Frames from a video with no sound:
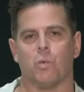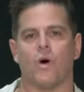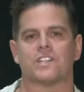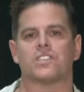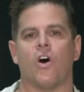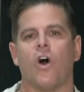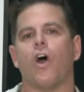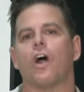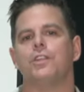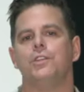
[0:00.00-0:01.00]
what's
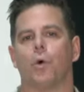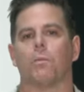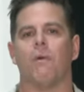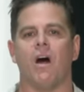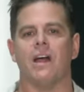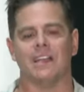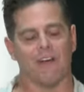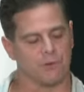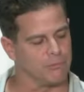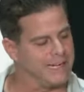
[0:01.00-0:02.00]
on your mind? And
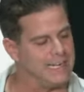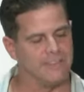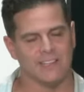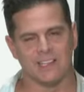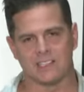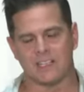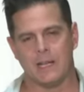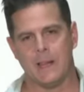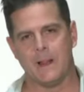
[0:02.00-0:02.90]
after reading this